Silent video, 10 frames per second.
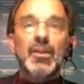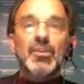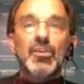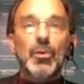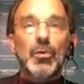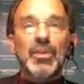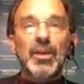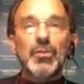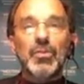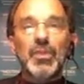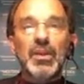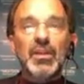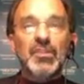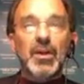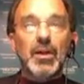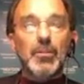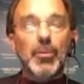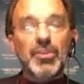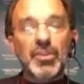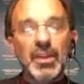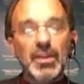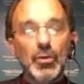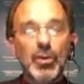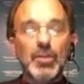So the other thing is, once again, going